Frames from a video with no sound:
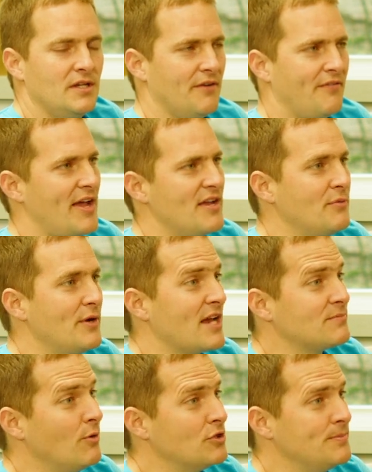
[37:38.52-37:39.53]
you know if I we
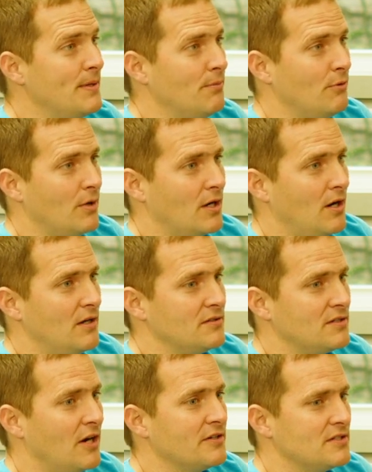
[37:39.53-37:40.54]
ask most people what
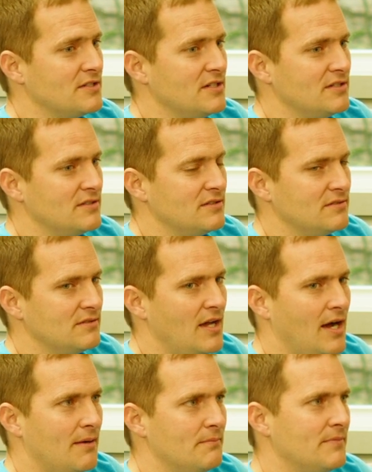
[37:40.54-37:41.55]
causes heart disease,
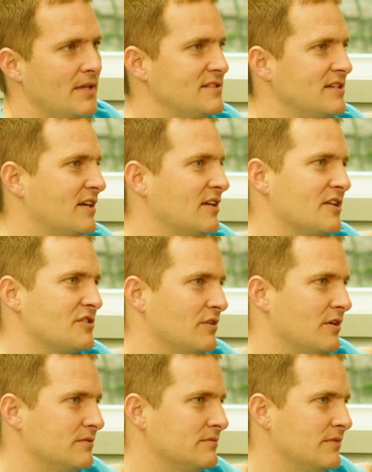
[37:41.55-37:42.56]
um, they say
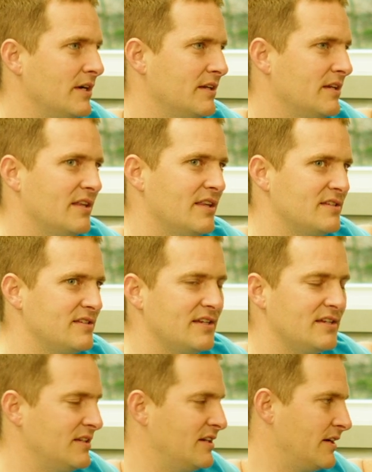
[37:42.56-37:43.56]
cholesterol, right? And they
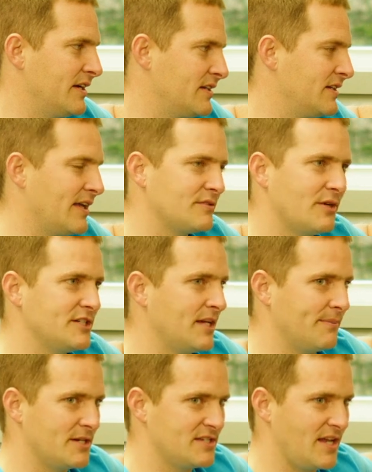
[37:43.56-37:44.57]
say you know I take I
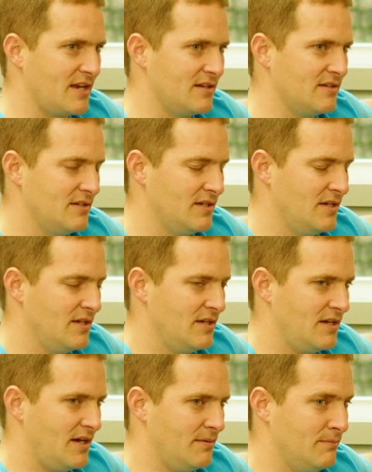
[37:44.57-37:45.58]
take my statin.
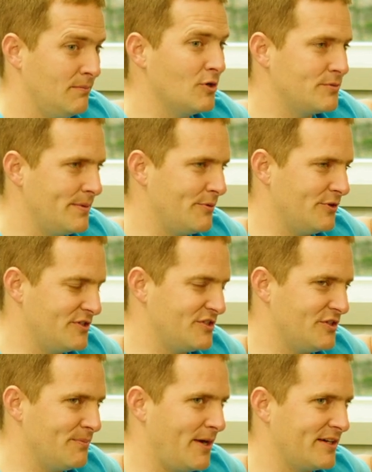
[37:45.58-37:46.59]
Um, most people who listen
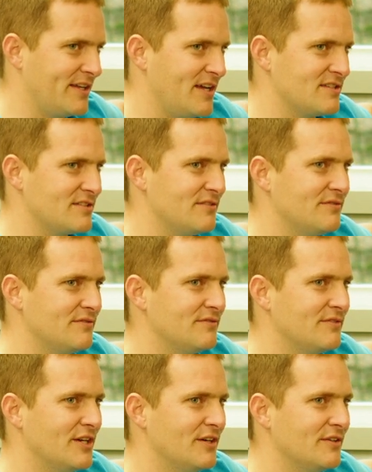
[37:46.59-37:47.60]
to your podcast have
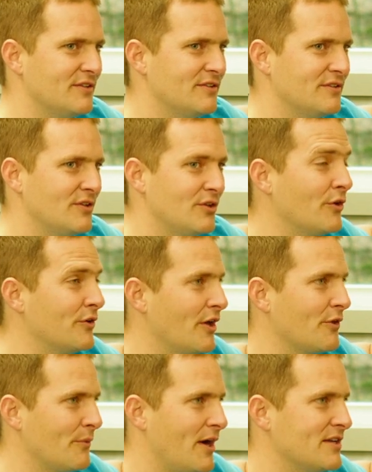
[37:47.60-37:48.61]
you know learned
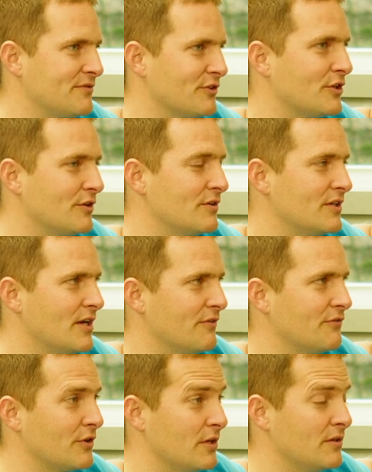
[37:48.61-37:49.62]
otherwise for good you know
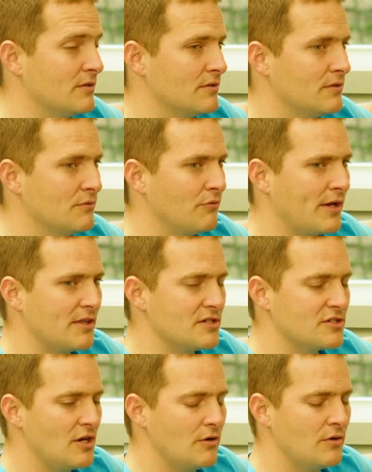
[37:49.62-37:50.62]
for and rightly
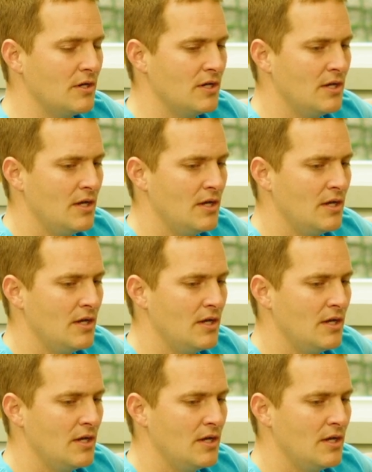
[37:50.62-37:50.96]
so